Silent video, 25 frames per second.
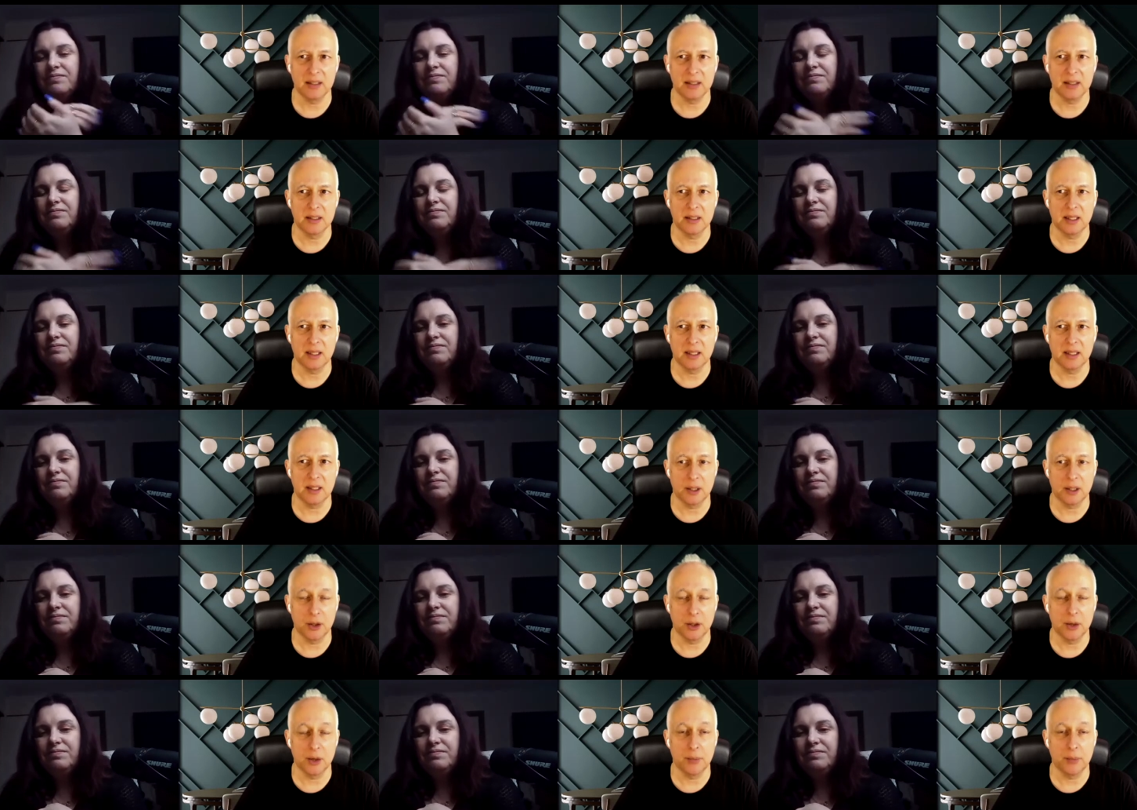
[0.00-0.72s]
Speaker 1: I don't
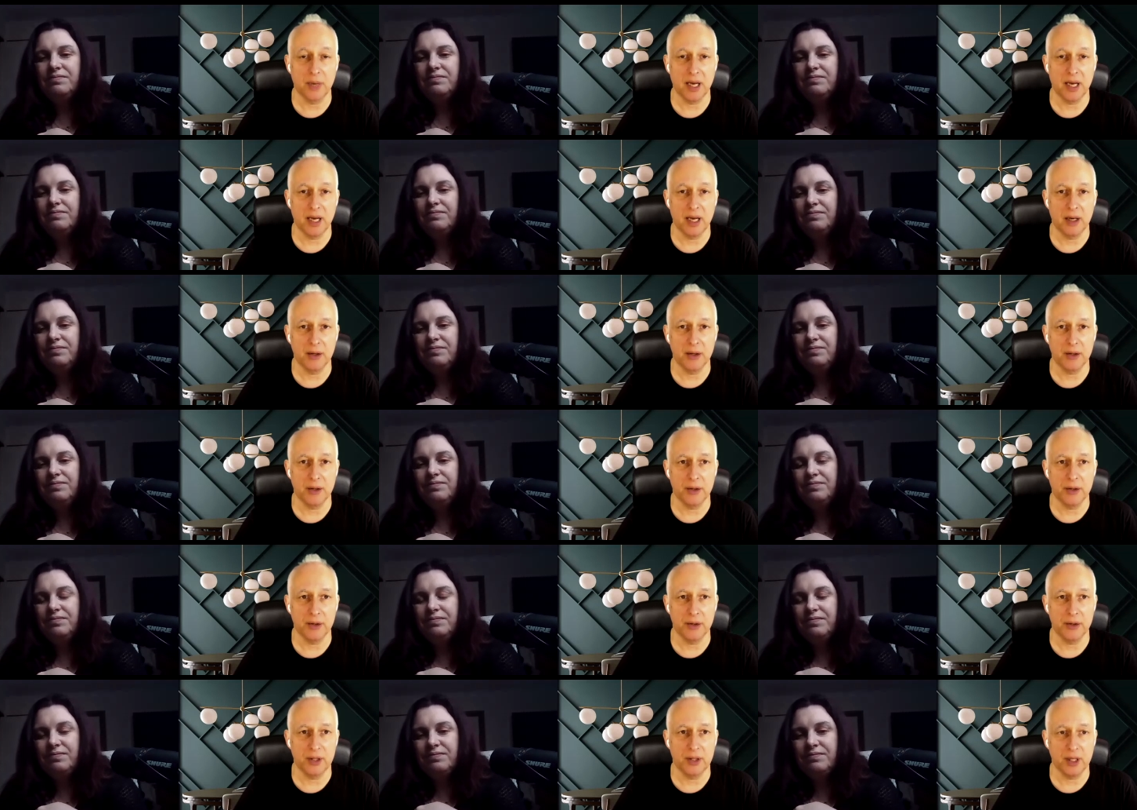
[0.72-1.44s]
know about
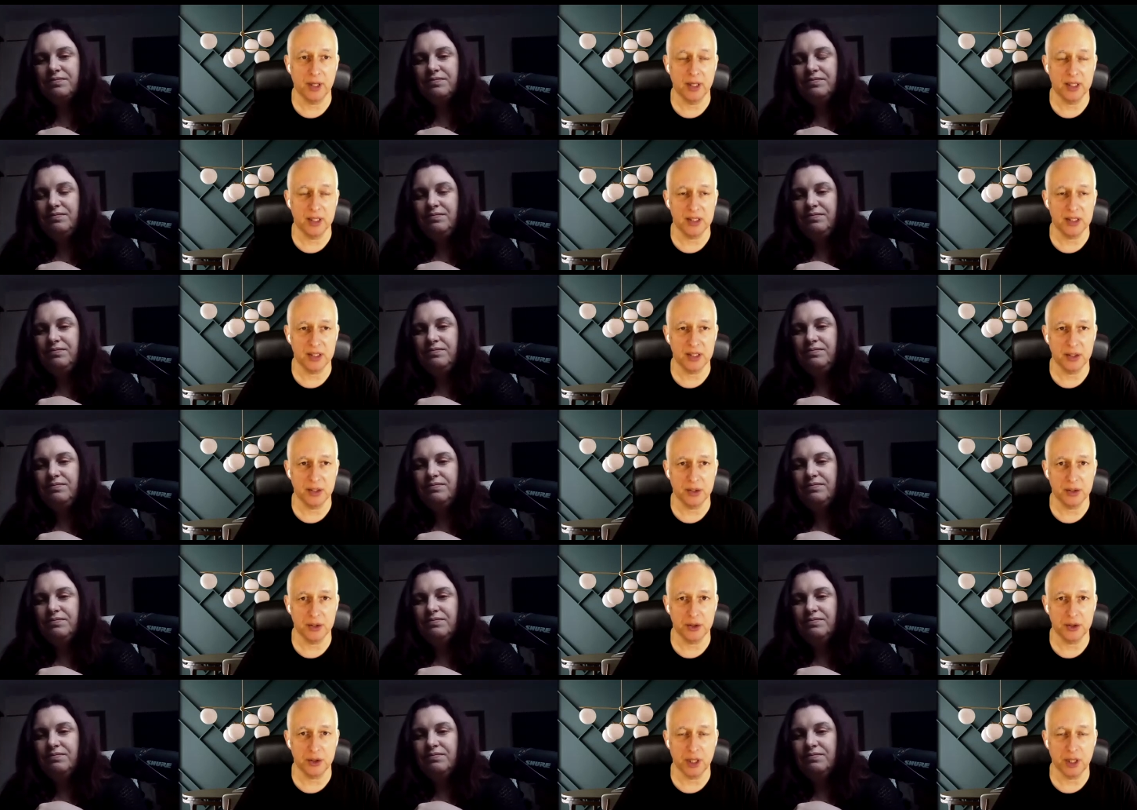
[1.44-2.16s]
you guys in
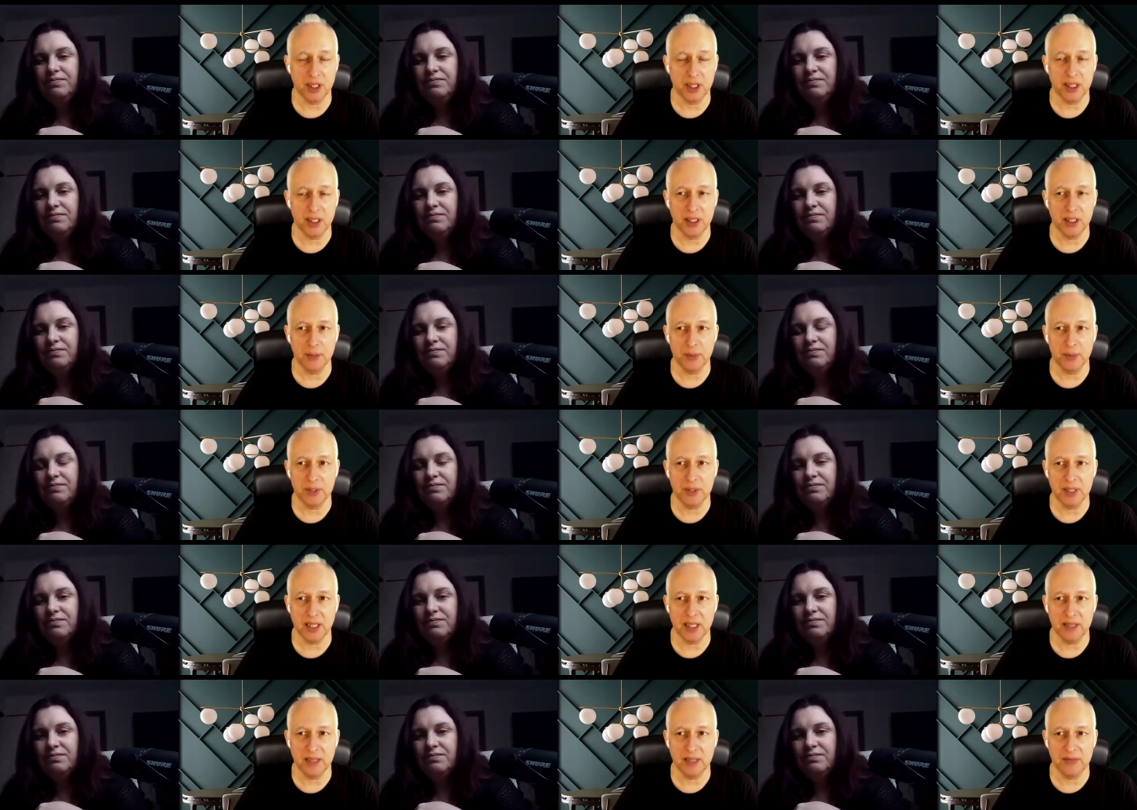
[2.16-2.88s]
Australia, but
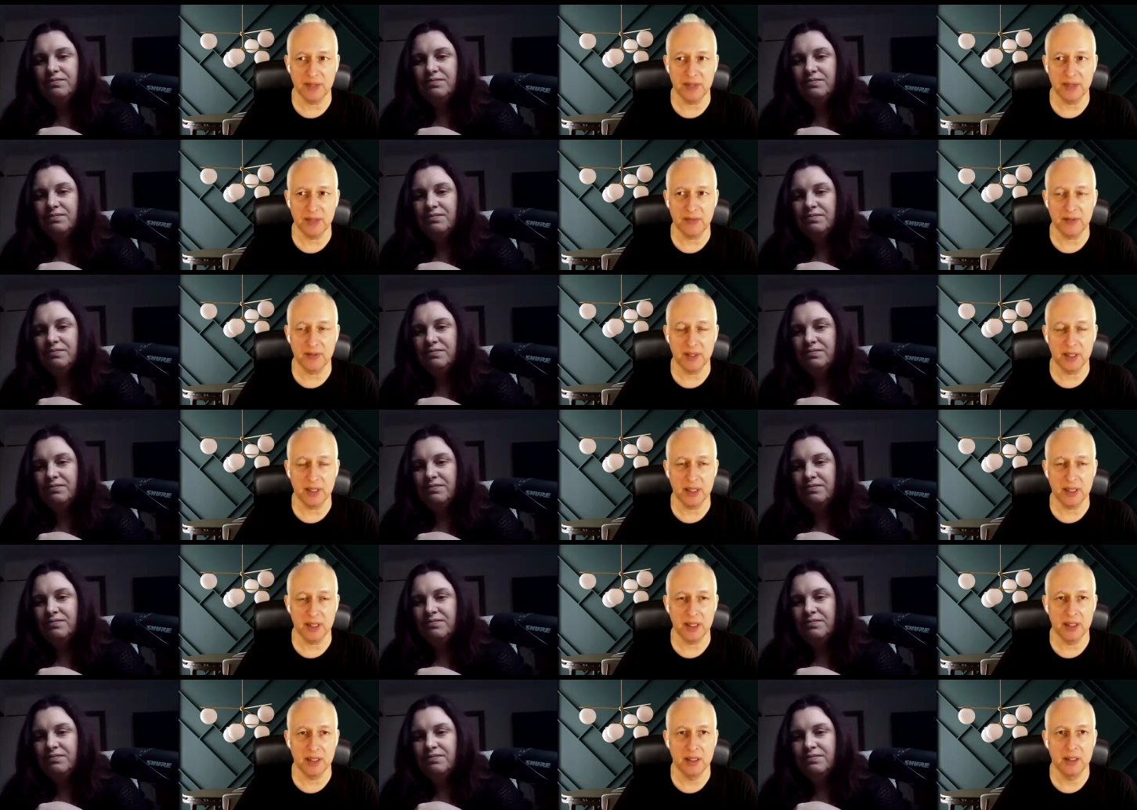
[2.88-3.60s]
they've definitely